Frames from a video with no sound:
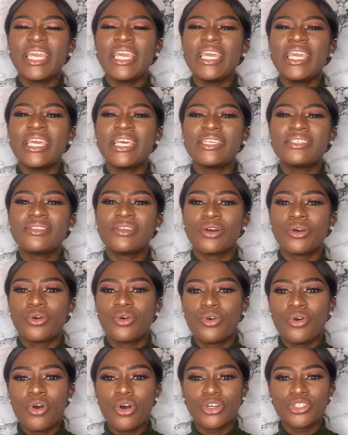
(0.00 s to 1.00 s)
Is
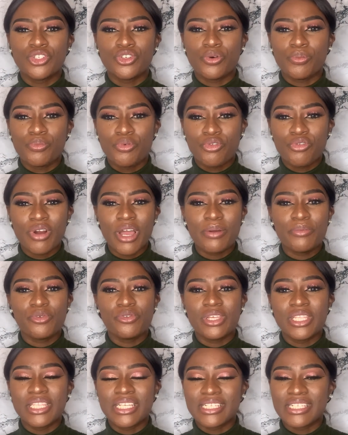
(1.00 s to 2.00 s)
God your
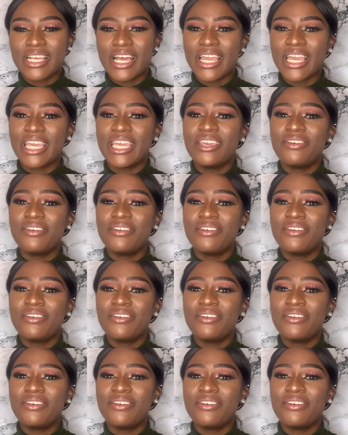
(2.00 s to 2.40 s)
primary desire?